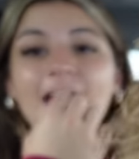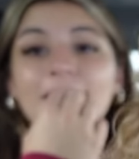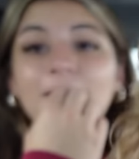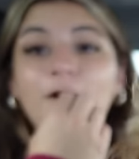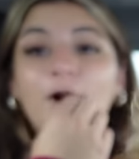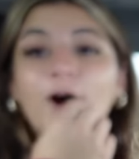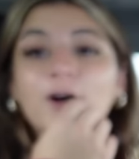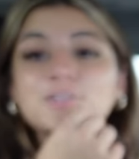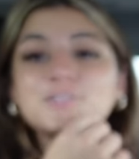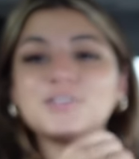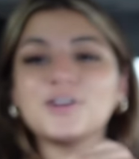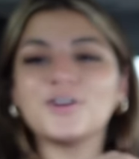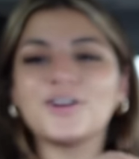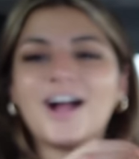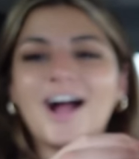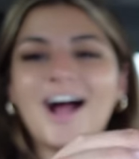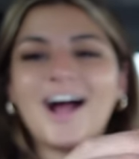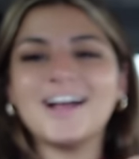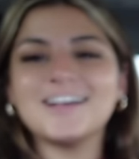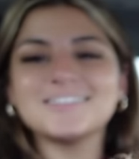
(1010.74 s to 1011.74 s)
and also
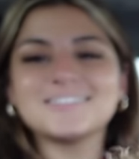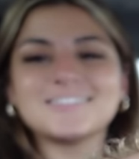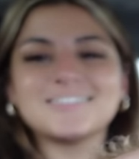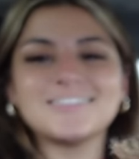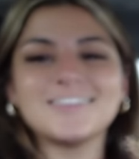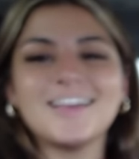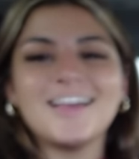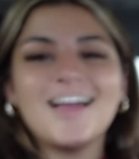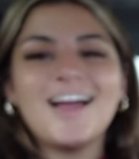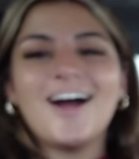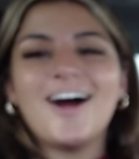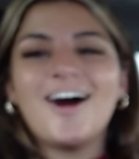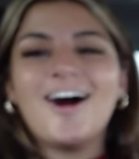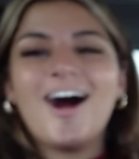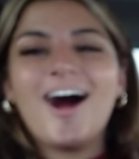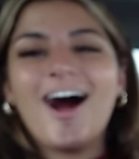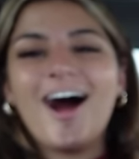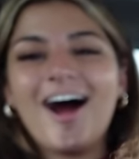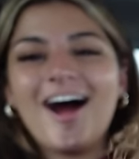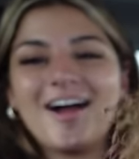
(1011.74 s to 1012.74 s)
guys,
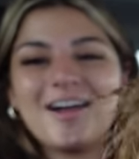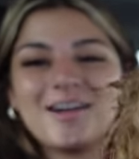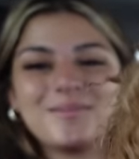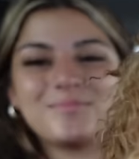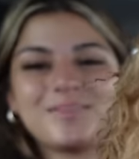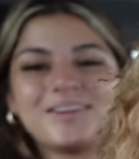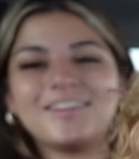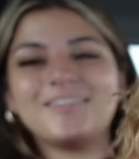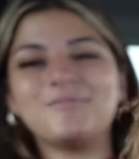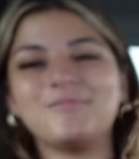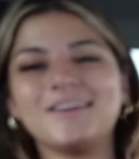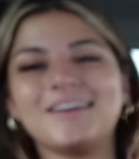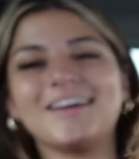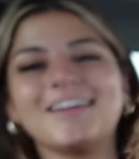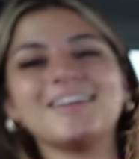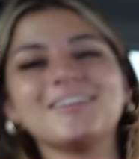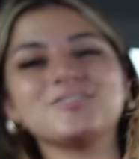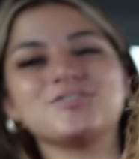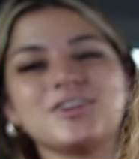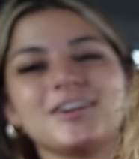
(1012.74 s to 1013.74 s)
I'm gonna be
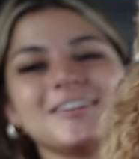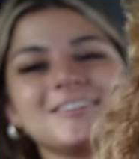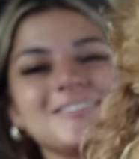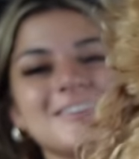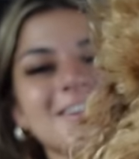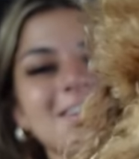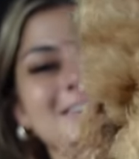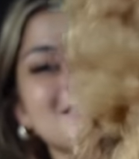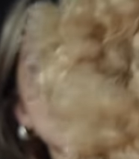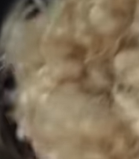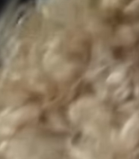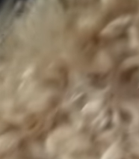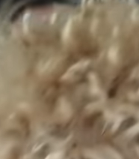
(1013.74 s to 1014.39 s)
getting Drake tickets